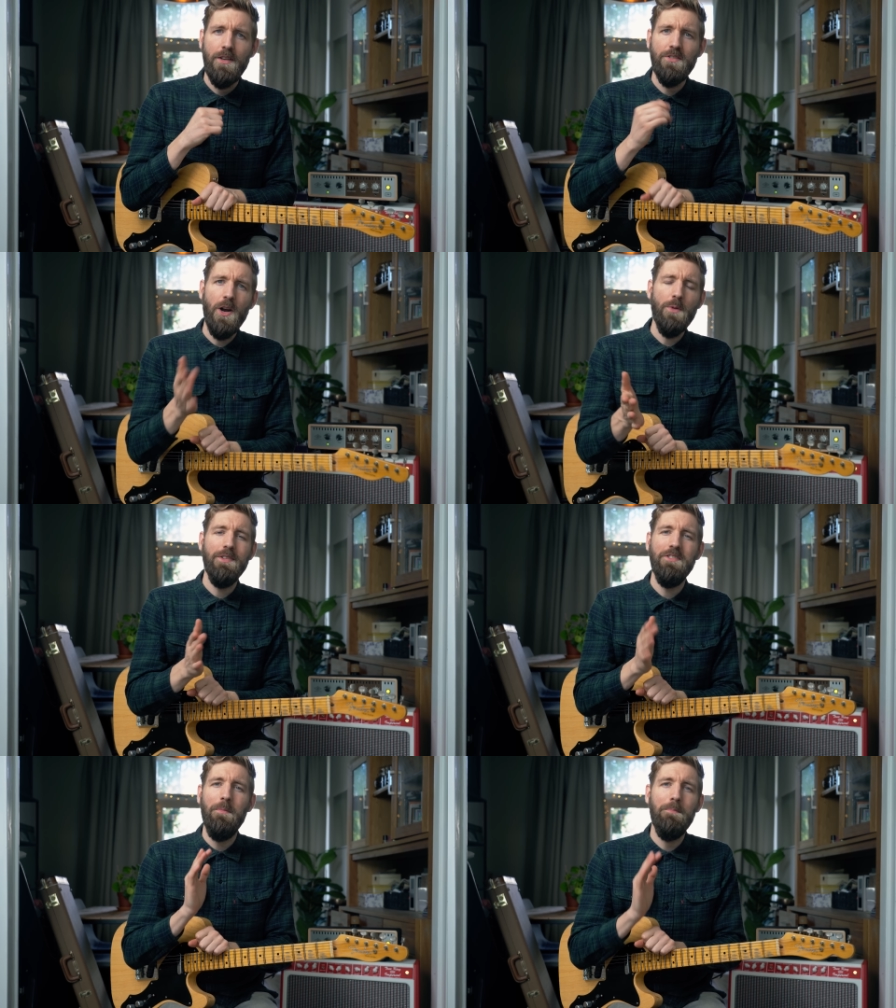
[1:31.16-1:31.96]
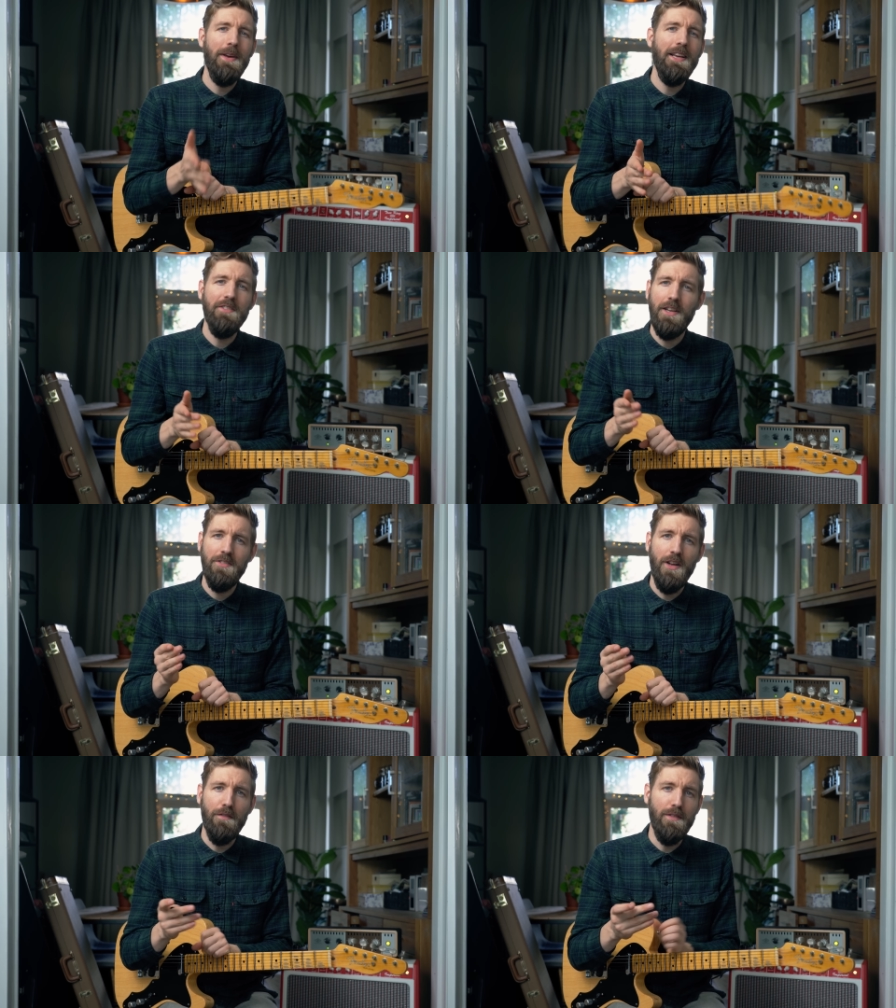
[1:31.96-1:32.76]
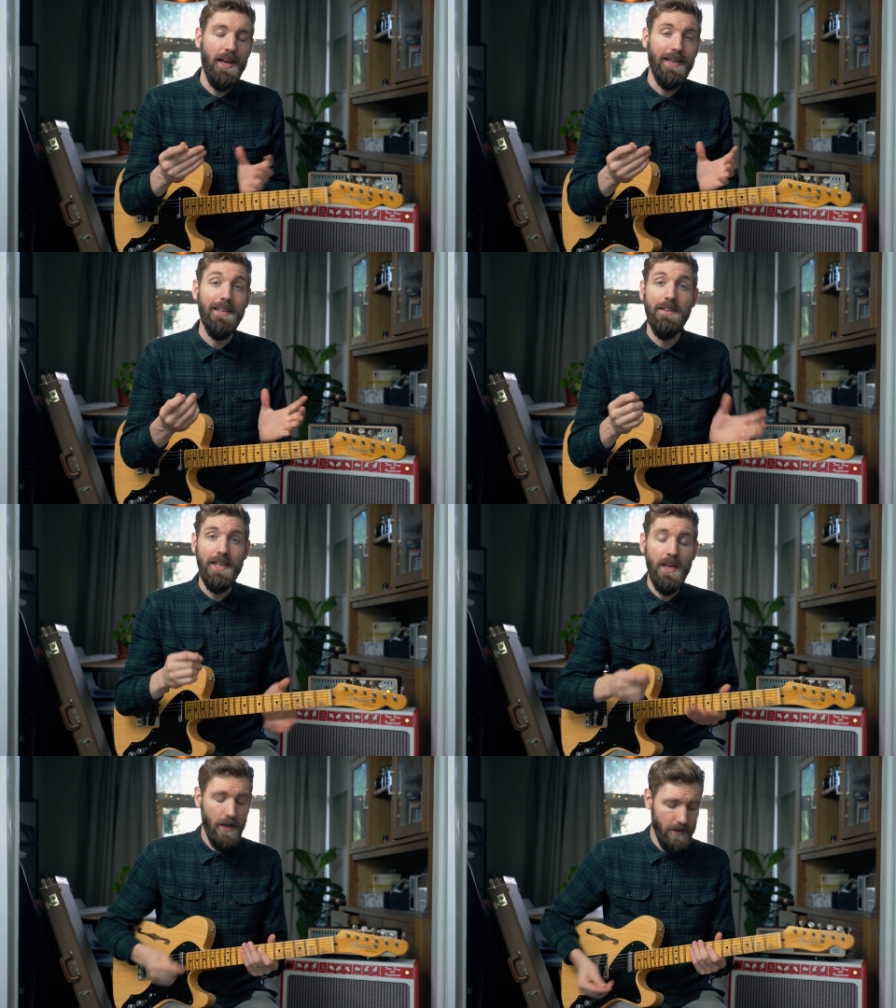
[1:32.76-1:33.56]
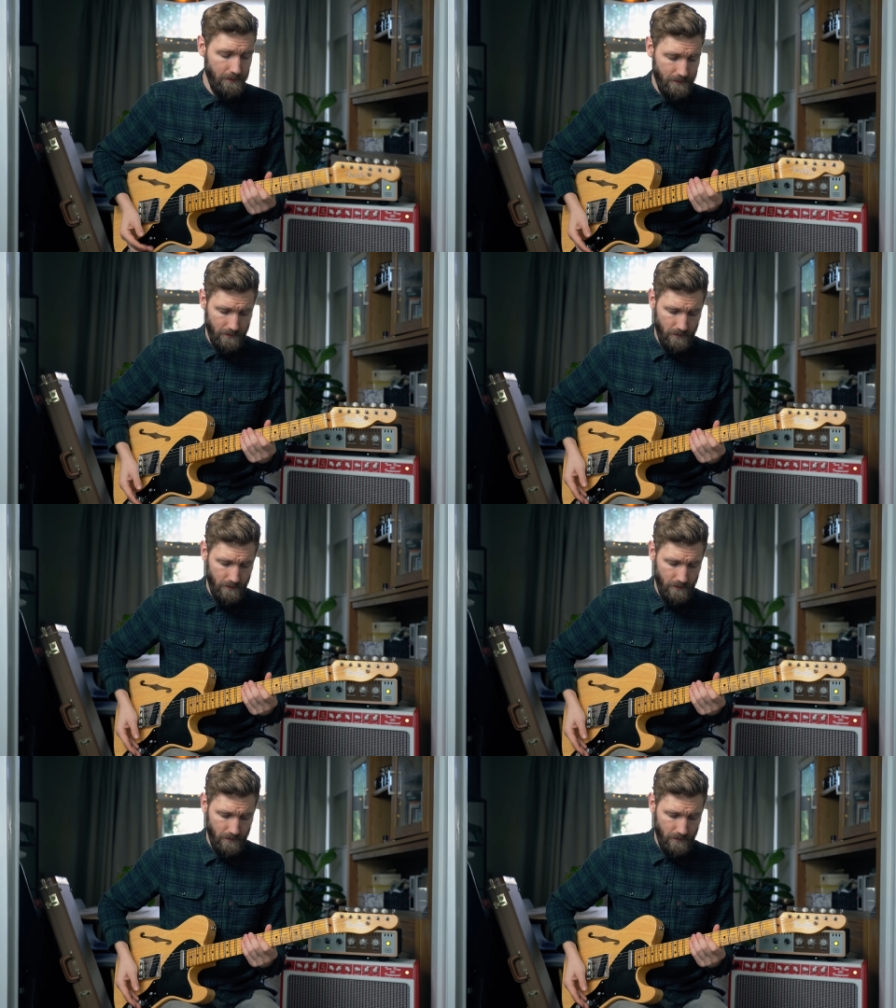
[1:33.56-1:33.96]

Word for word: Start with some basic stuff like neon.